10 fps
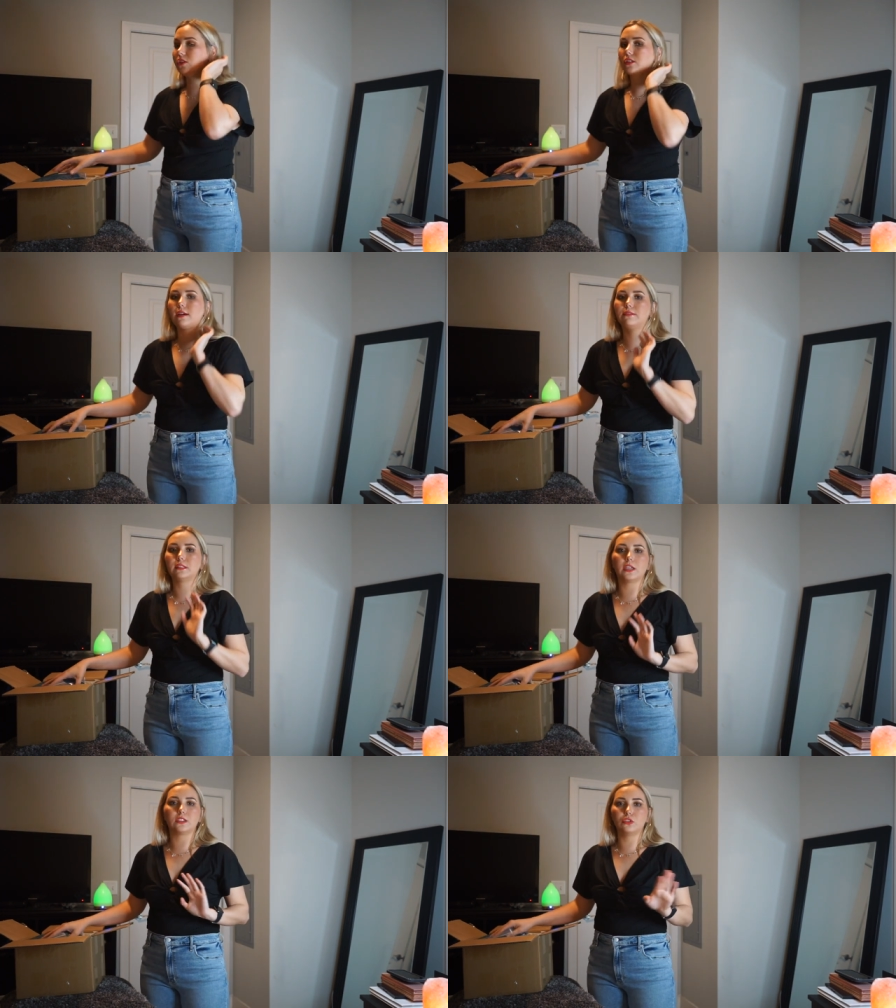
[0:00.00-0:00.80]
their stuff
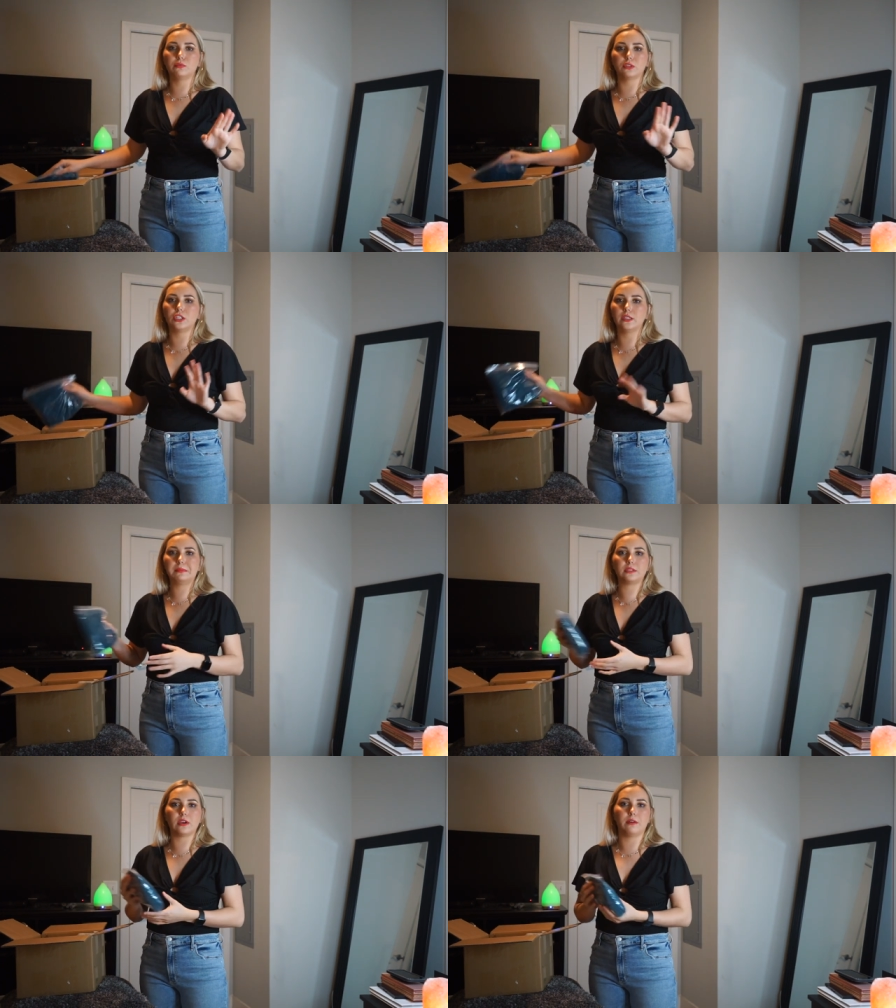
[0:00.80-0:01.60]
is like super
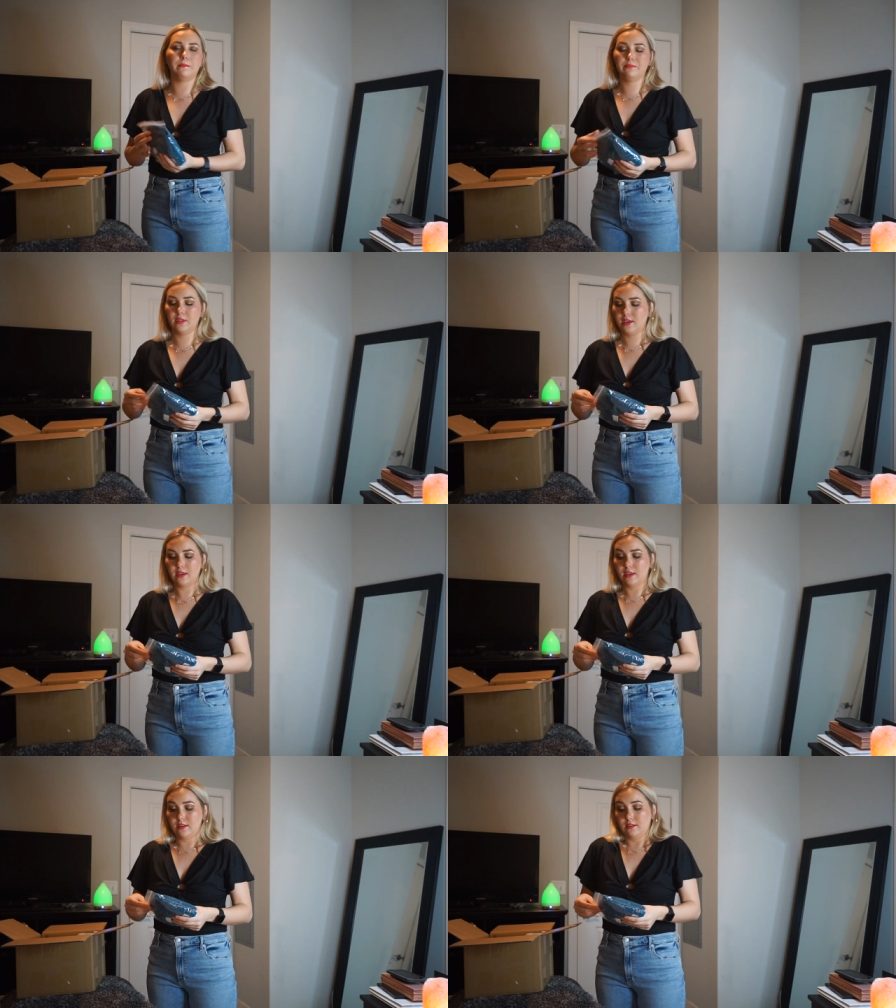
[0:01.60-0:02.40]
cheap. So
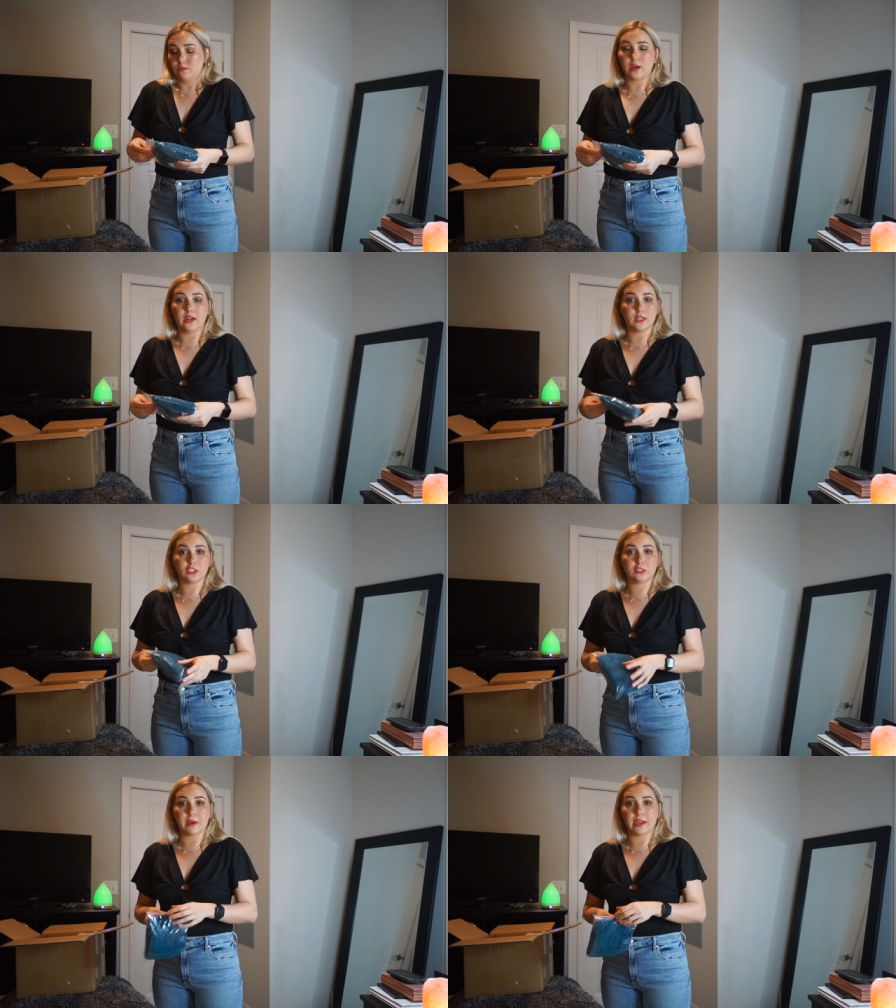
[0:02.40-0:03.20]
why not
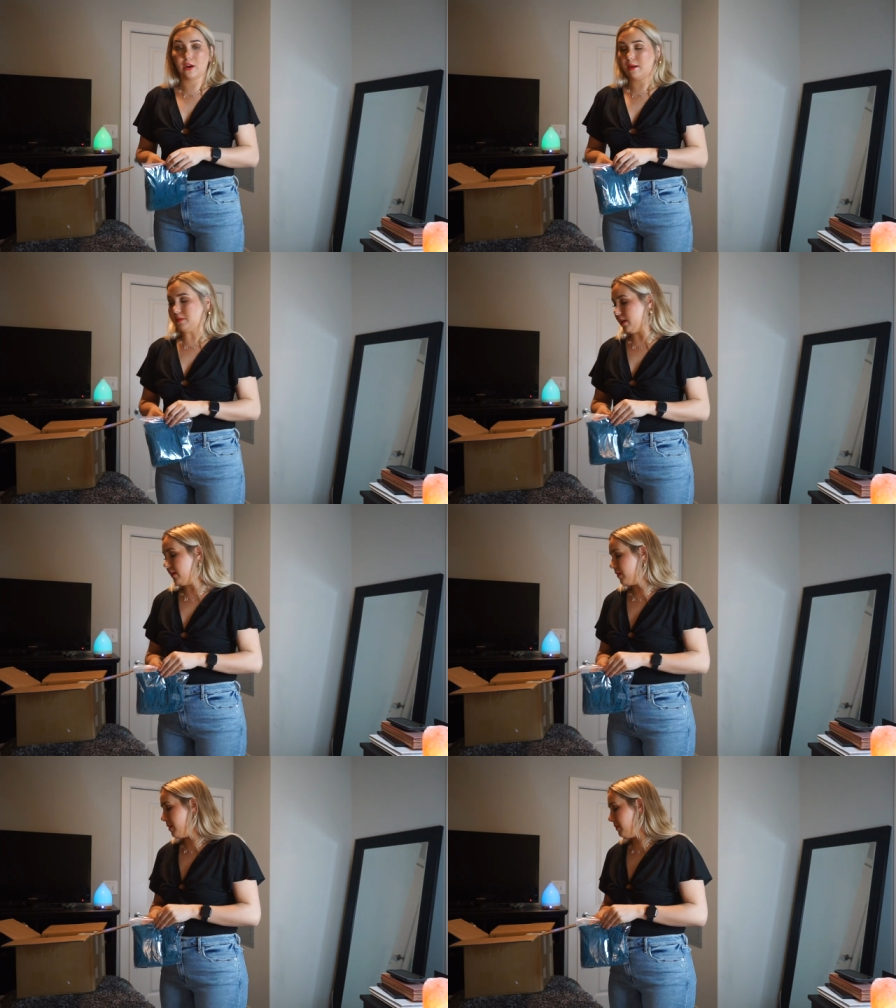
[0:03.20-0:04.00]
just buy a crap ton
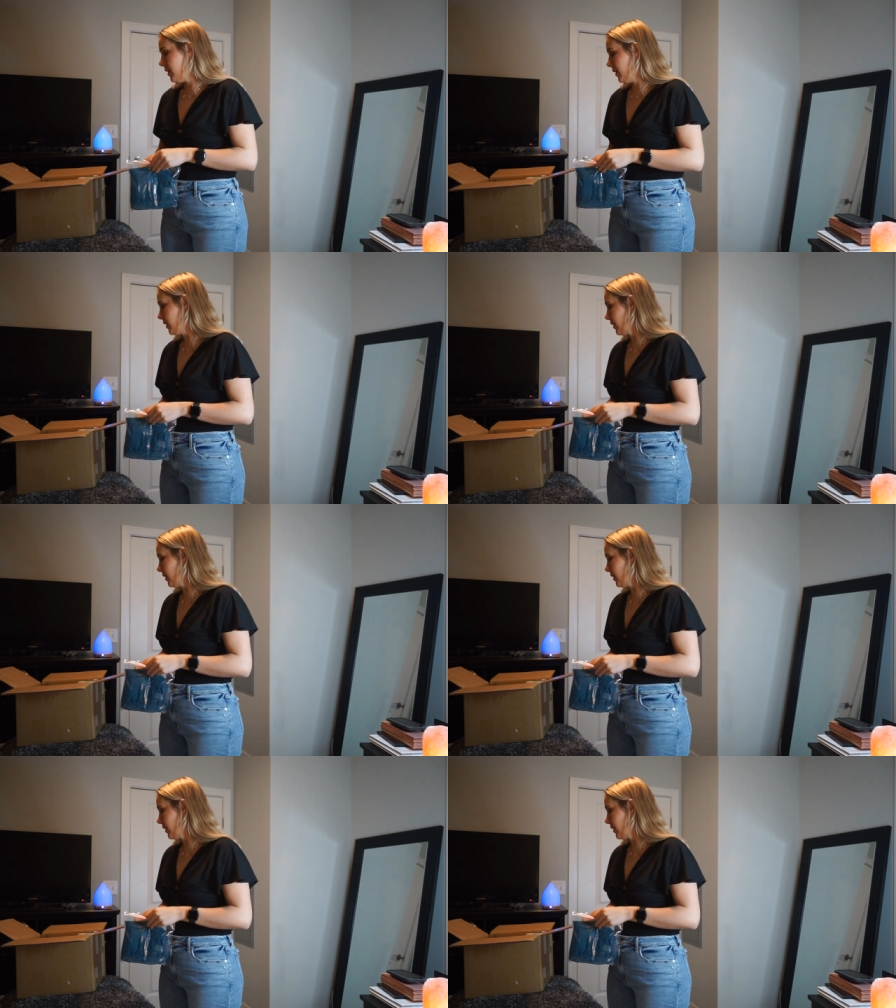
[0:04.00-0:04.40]
of them?